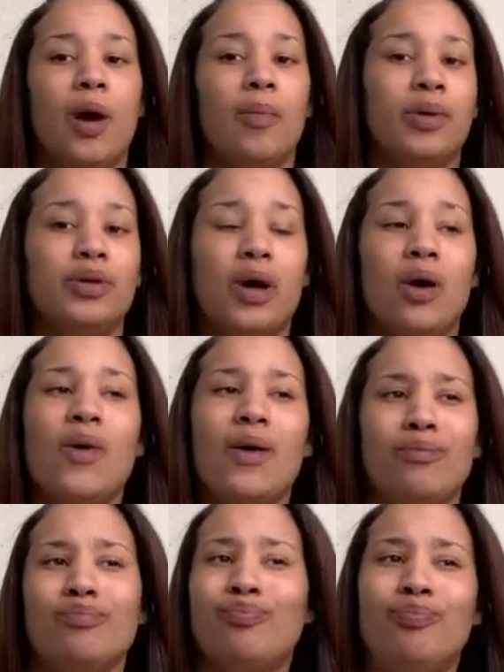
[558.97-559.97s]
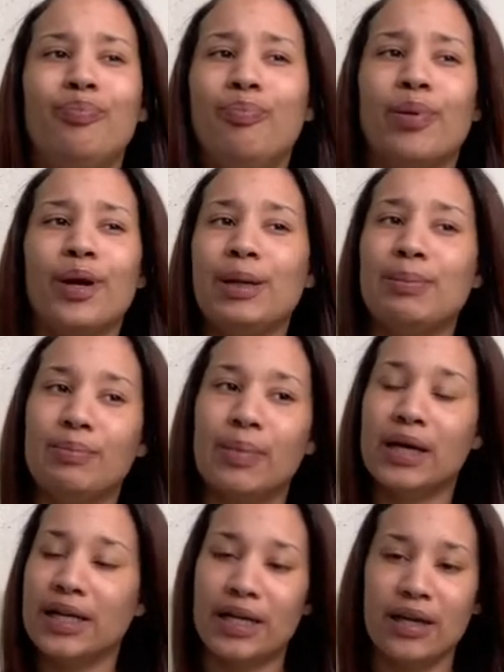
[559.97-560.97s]
bring
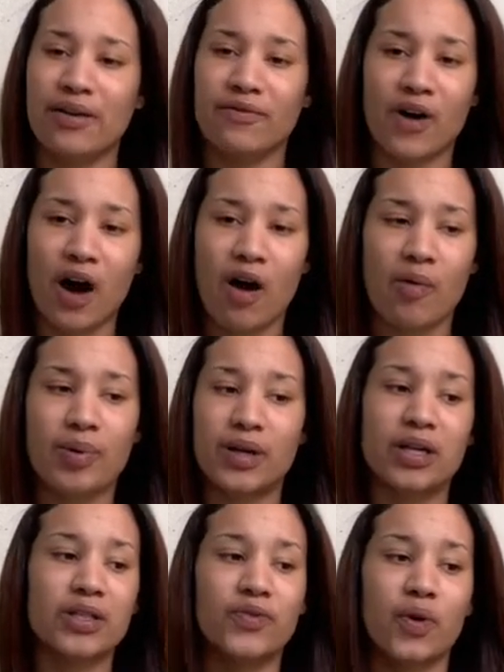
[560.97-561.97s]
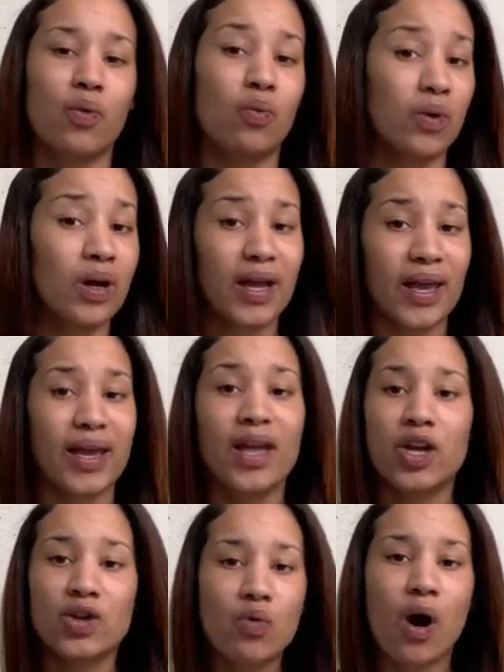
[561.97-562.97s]
money involved. Because for one,
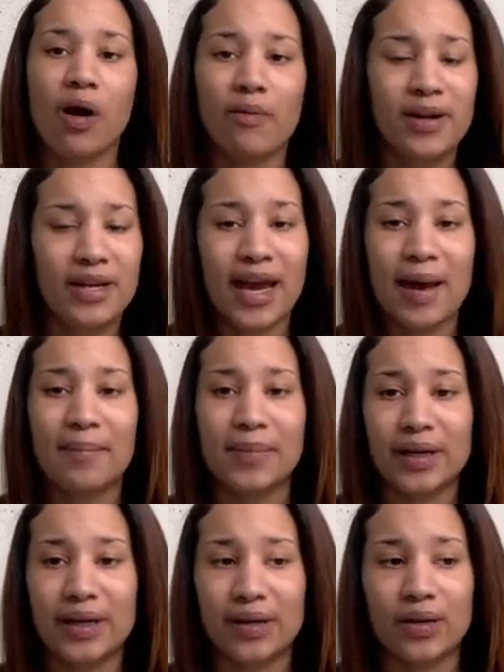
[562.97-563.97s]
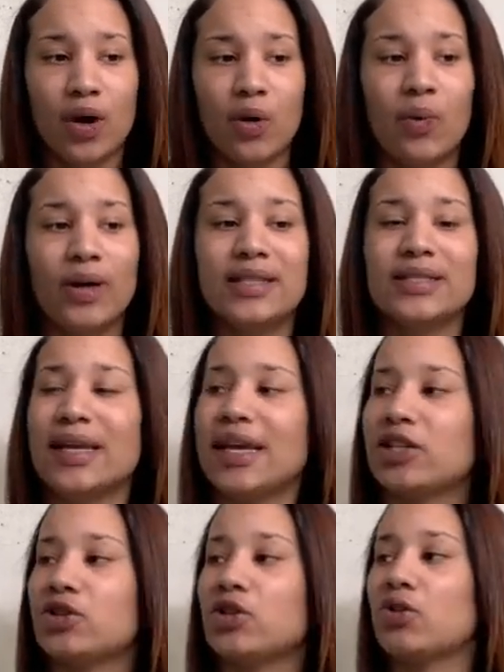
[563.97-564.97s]
you already got money. What is an
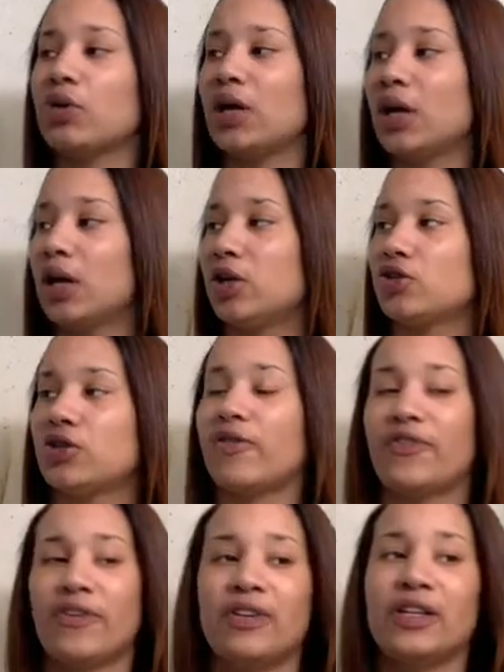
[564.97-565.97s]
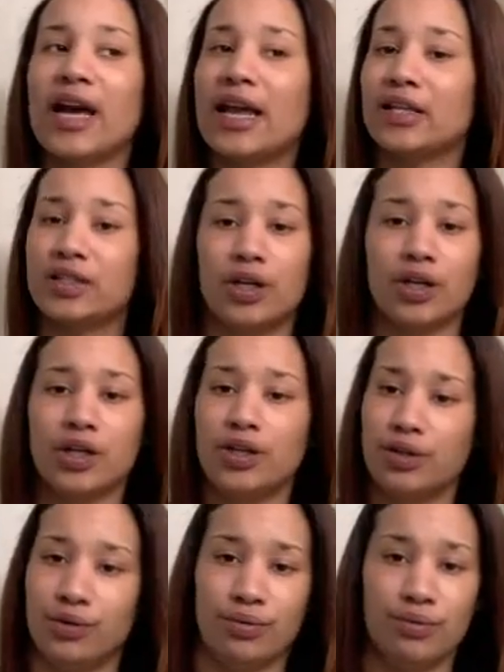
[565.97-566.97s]
extra $350 going to
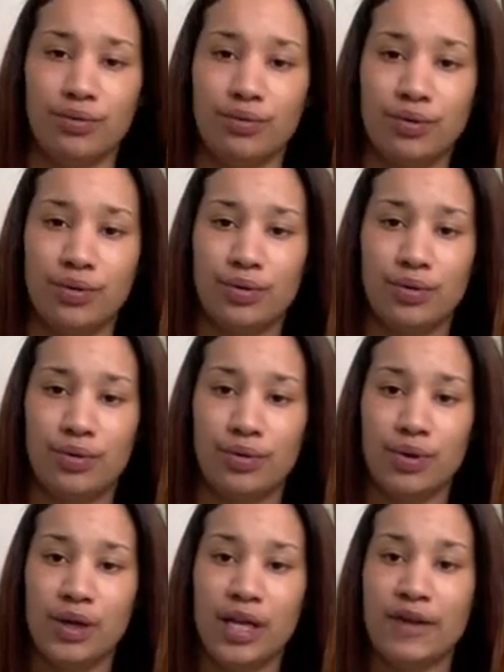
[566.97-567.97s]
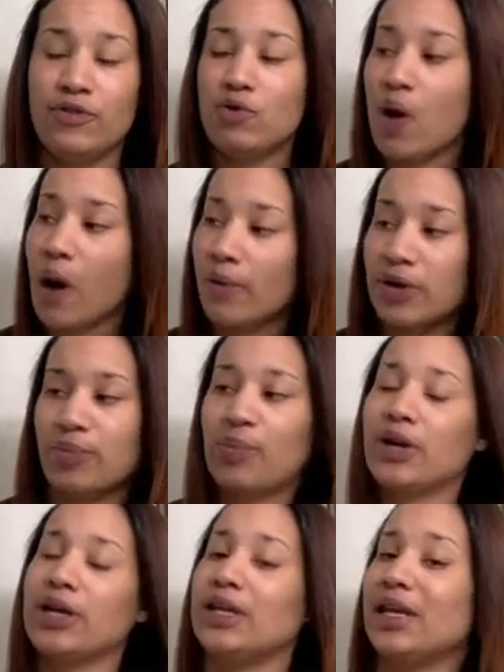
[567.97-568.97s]
do? If you already
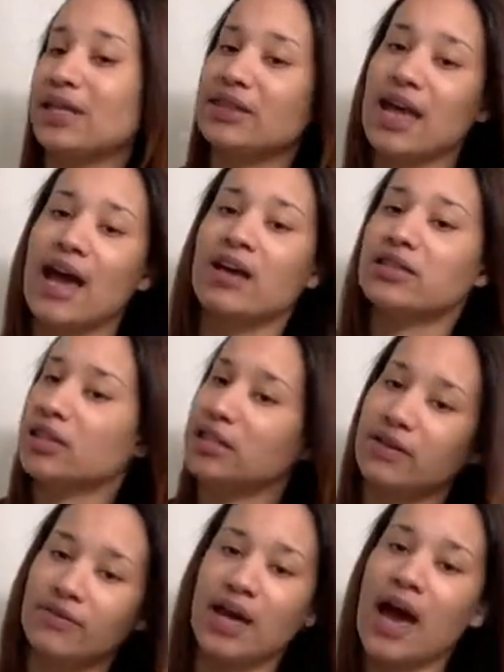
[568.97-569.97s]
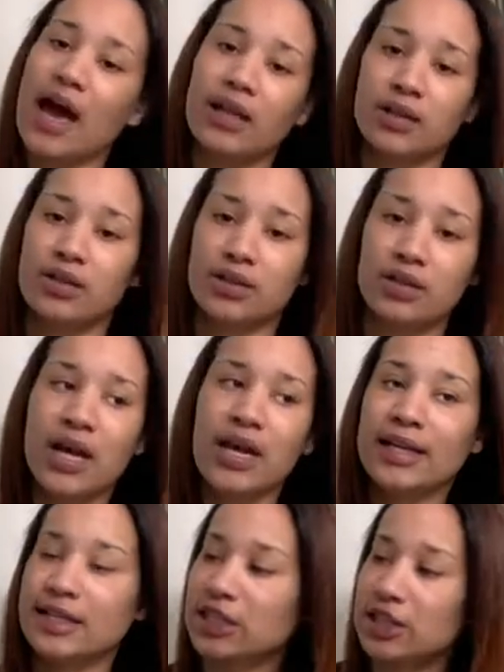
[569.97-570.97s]
bringing in thousands of dollars,
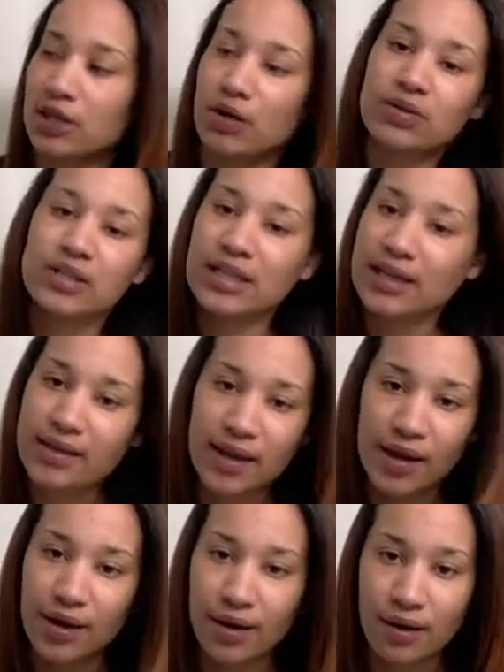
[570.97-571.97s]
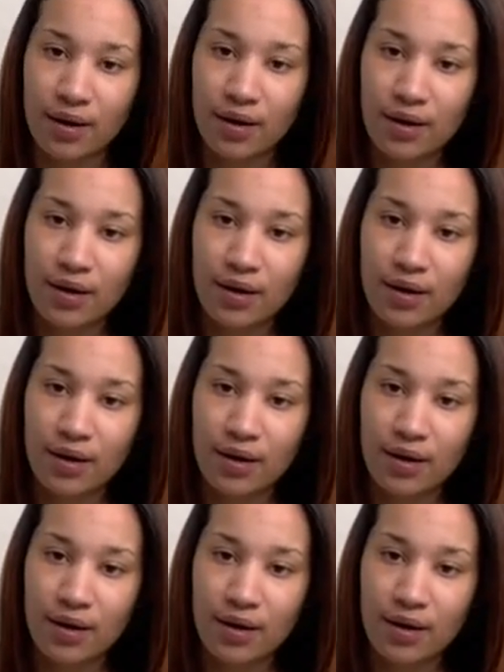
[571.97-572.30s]
that's just going to sit there.